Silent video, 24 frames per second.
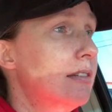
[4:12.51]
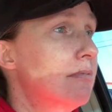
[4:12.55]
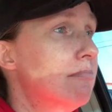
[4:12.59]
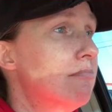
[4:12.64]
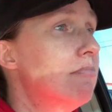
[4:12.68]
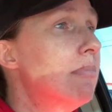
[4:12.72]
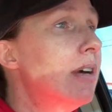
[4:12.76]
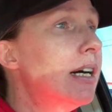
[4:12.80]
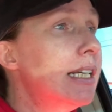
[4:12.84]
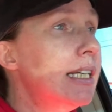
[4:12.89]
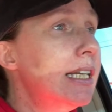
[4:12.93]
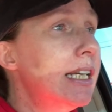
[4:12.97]

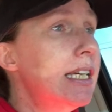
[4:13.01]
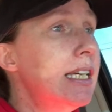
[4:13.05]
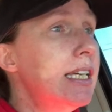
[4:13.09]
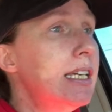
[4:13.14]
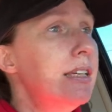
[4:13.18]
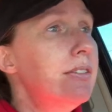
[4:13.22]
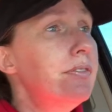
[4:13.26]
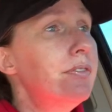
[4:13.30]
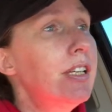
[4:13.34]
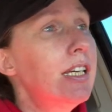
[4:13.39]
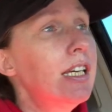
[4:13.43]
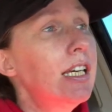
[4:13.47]
Monday
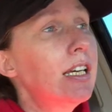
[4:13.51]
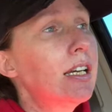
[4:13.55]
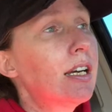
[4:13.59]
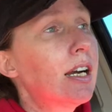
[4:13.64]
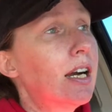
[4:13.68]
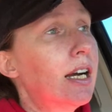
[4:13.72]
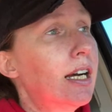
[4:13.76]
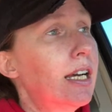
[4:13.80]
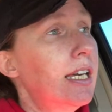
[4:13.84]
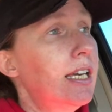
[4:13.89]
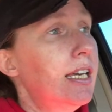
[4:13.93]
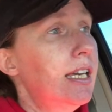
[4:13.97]
evening,
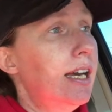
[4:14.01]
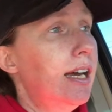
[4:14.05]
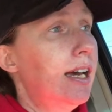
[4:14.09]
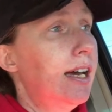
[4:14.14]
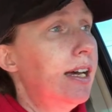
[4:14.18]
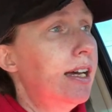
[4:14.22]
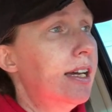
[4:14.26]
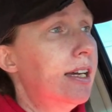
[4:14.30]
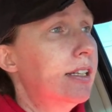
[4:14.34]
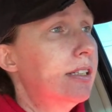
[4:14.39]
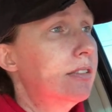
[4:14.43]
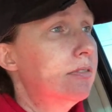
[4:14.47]
I
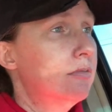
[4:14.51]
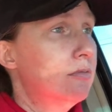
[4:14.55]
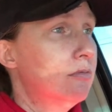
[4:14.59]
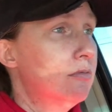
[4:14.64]
had